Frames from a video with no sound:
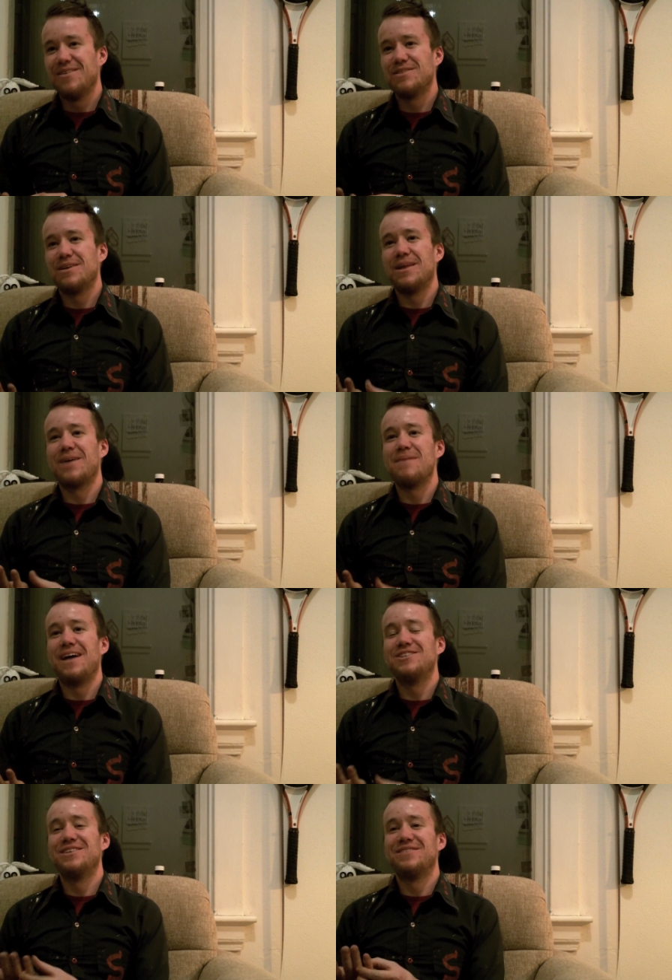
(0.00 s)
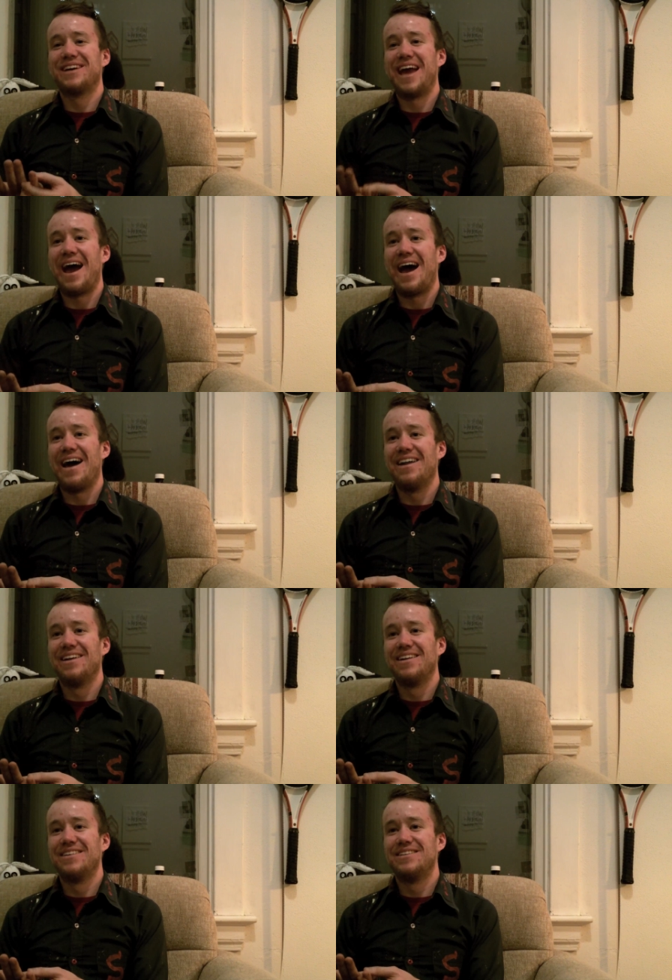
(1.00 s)
It was like imagine if a
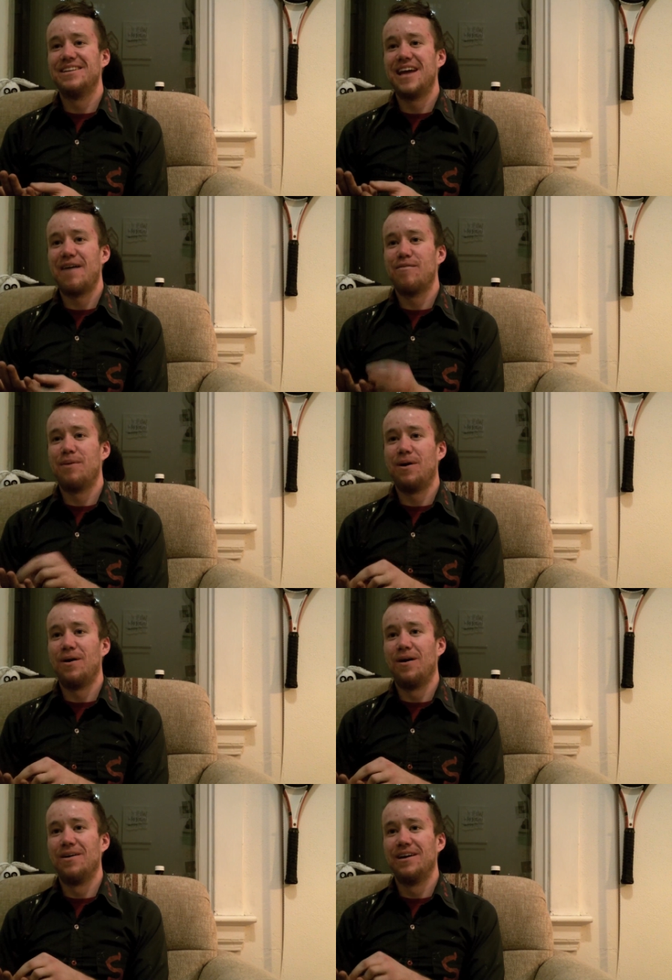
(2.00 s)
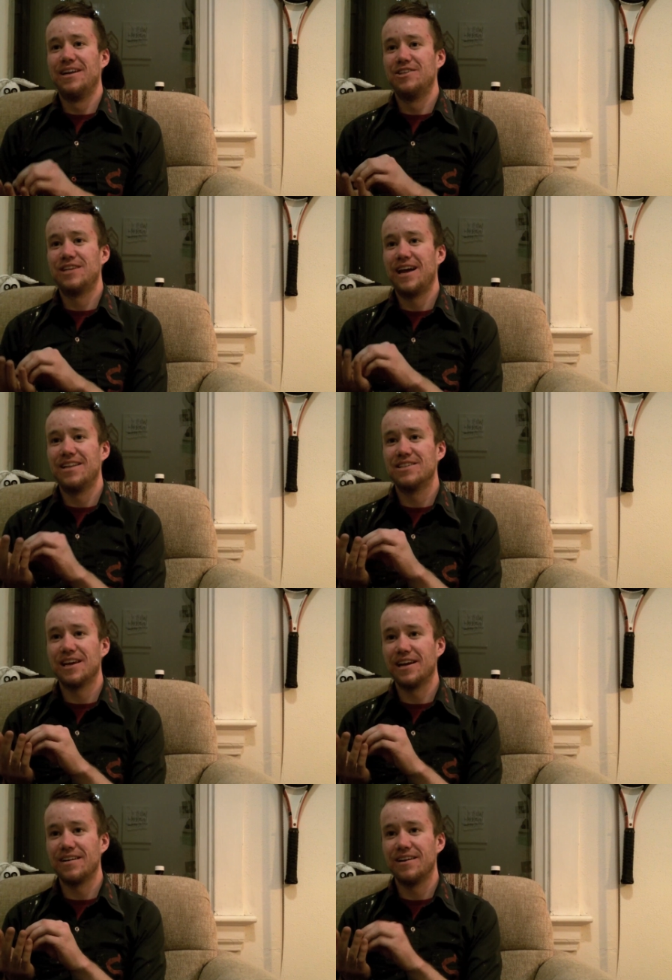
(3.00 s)
cat didn't have a paw and it just had its
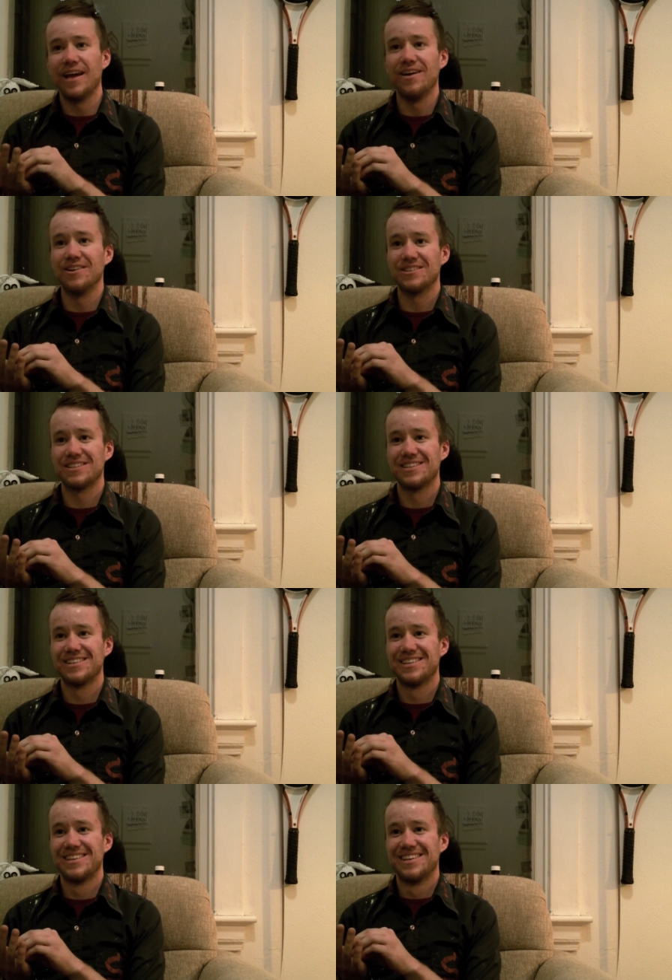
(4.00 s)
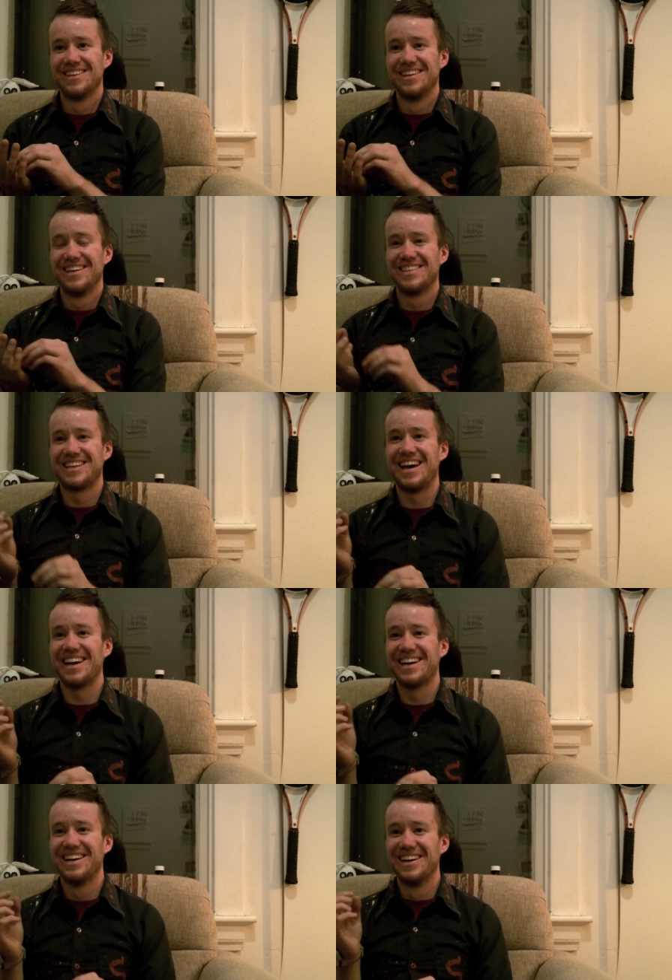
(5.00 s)
like nails.
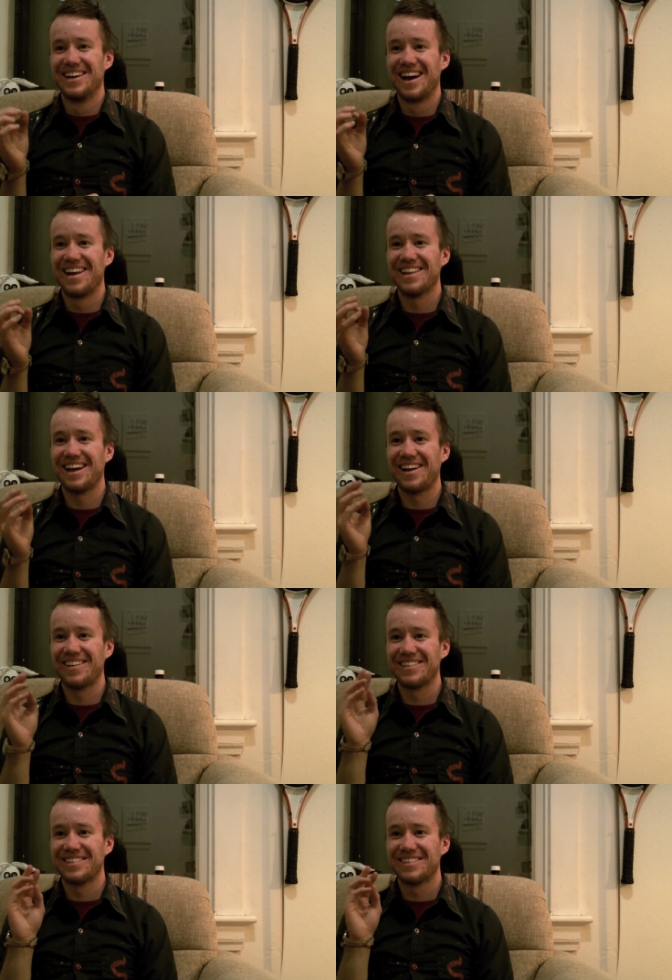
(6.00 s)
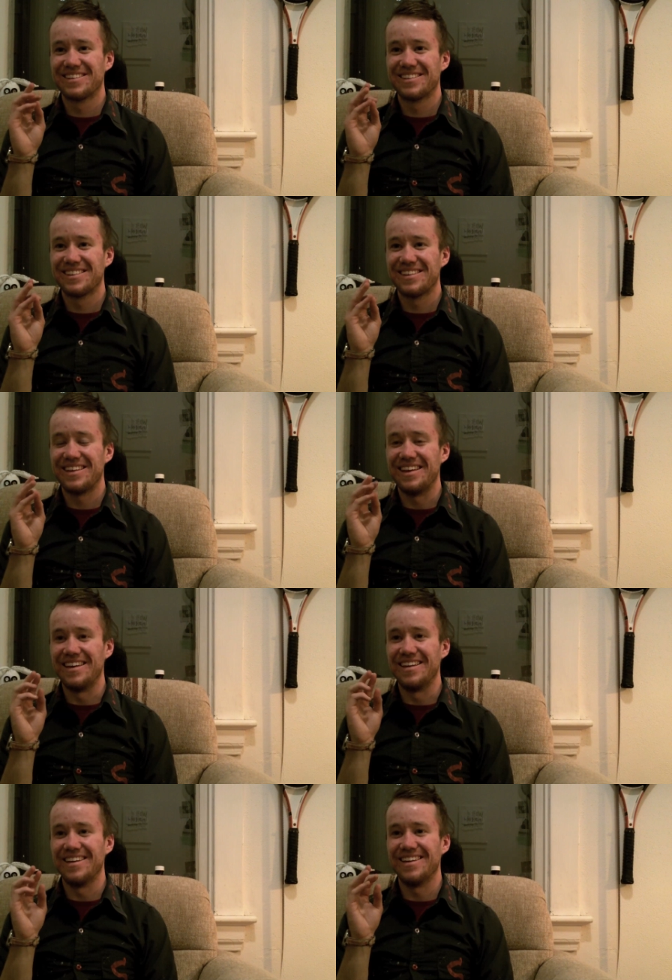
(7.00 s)
Like, cause they're like, I
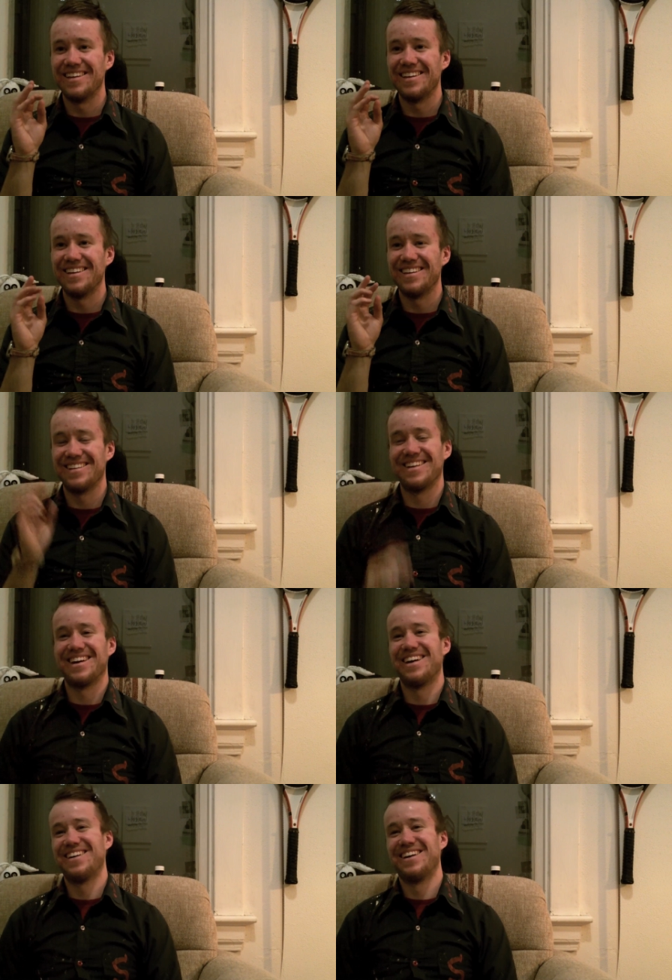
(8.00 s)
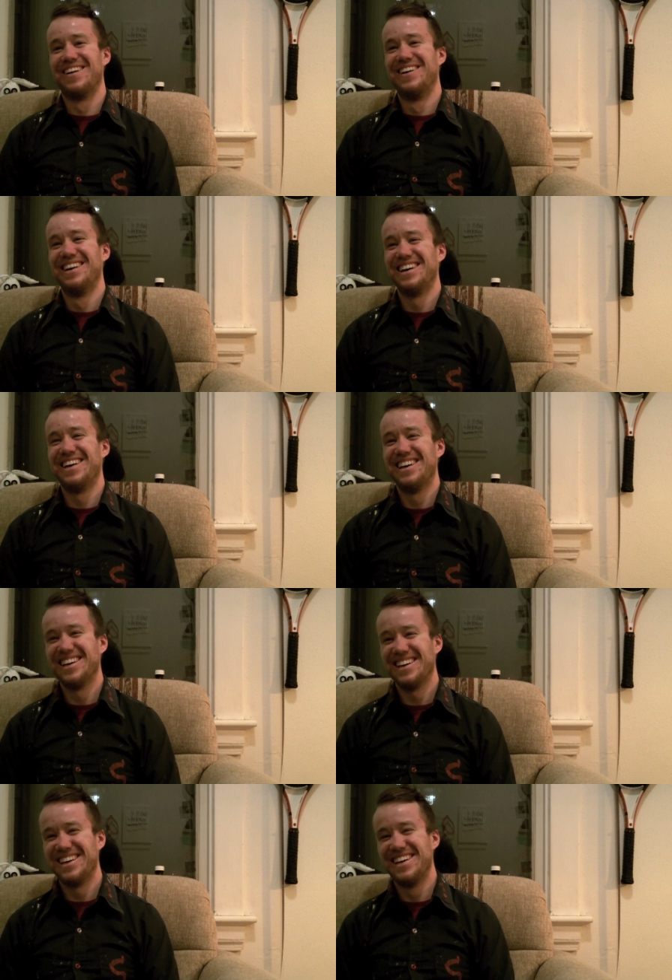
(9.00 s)
don't know.
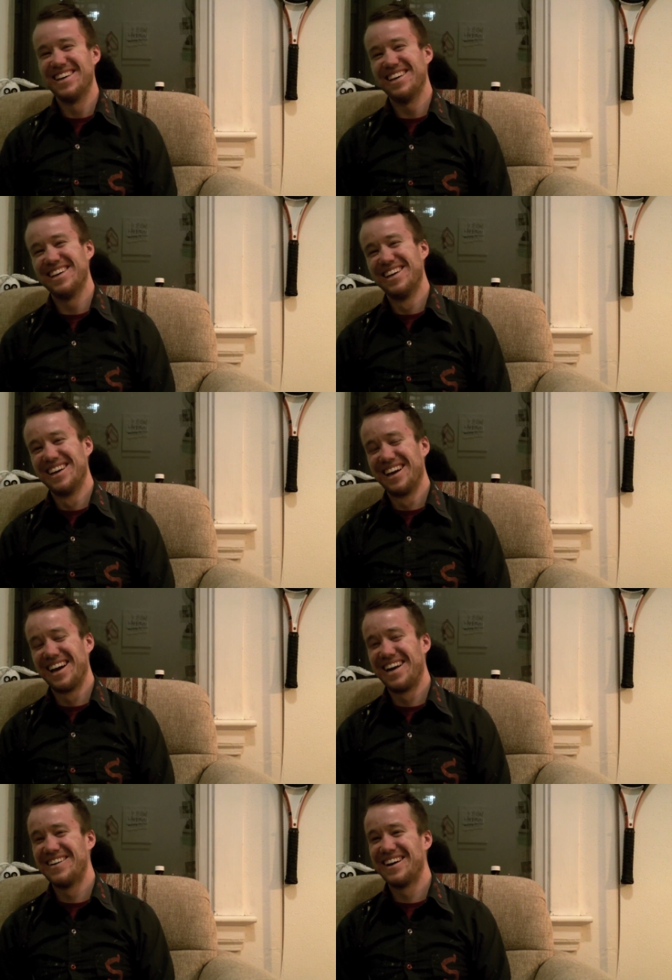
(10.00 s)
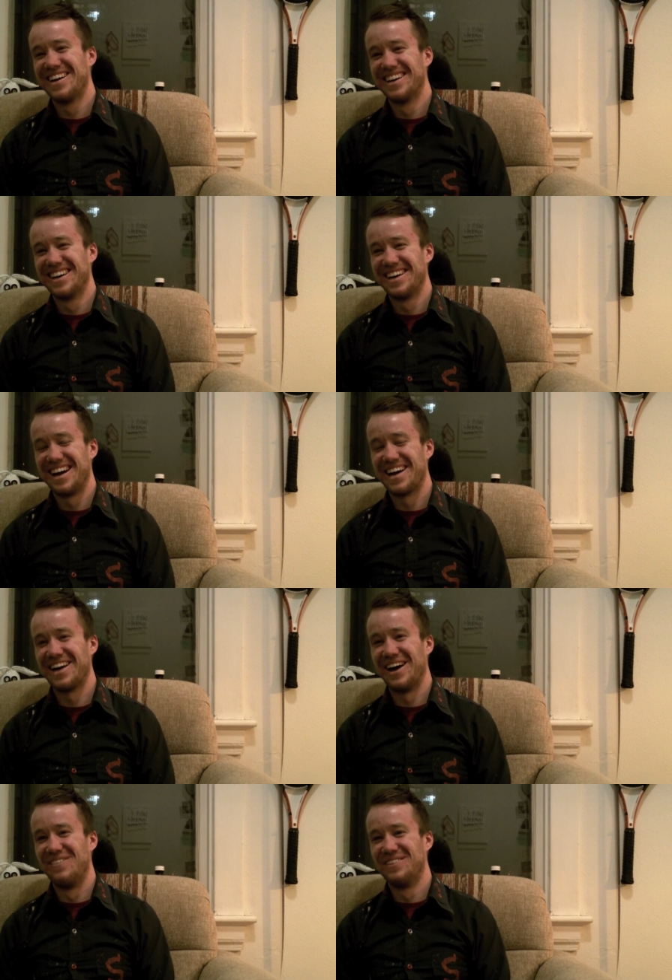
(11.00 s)
Anyway, I
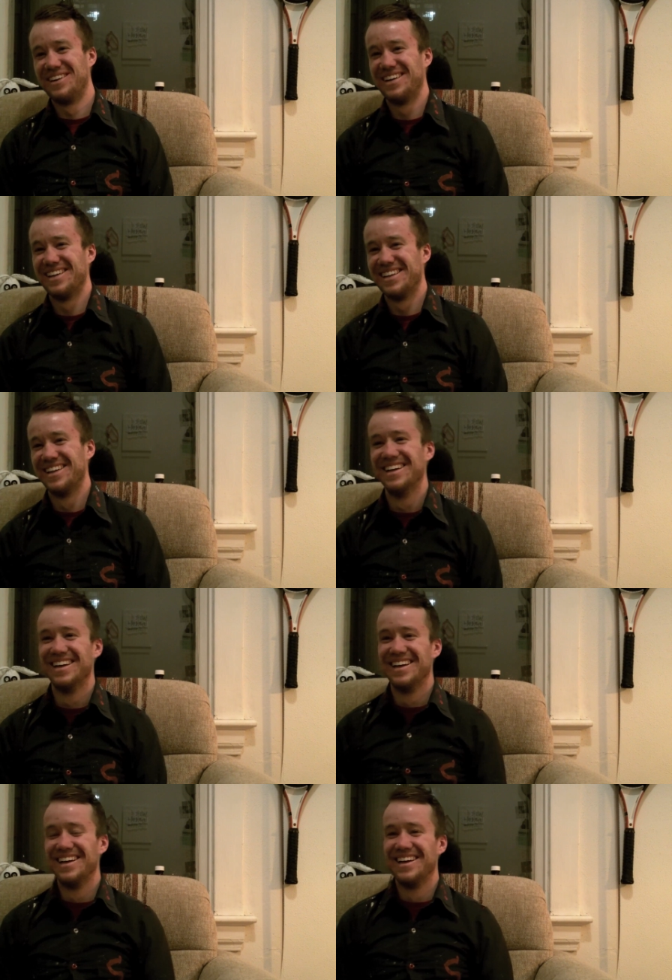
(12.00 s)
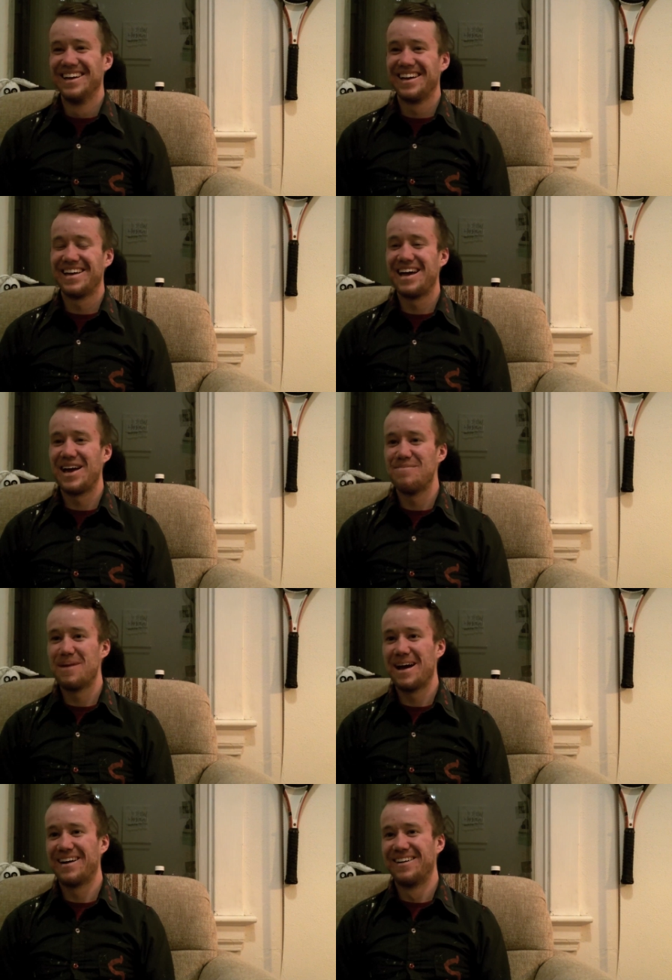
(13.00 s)
got up and then had a
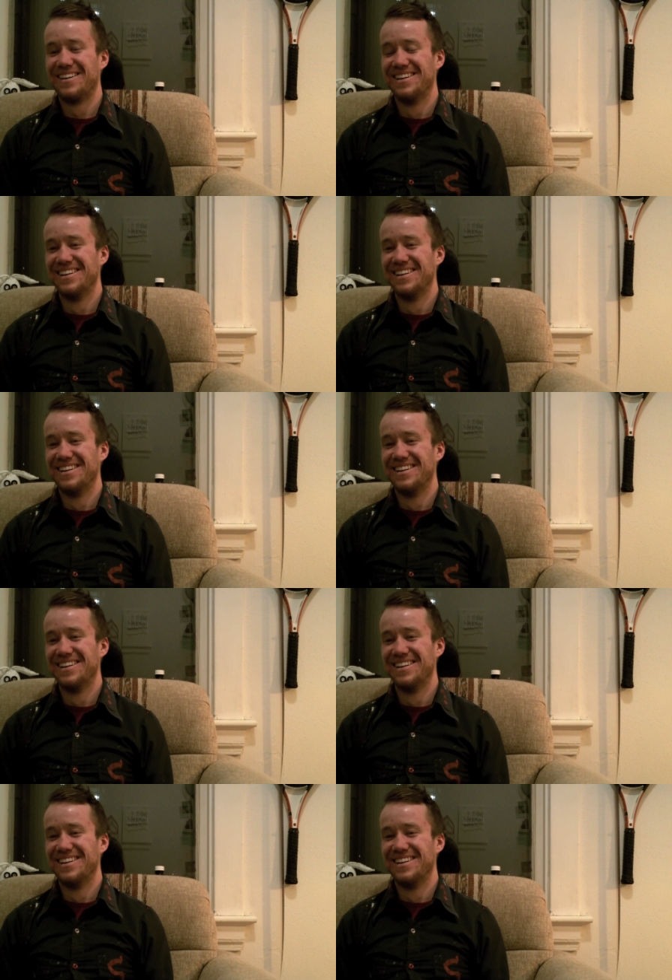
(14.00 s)
bagel.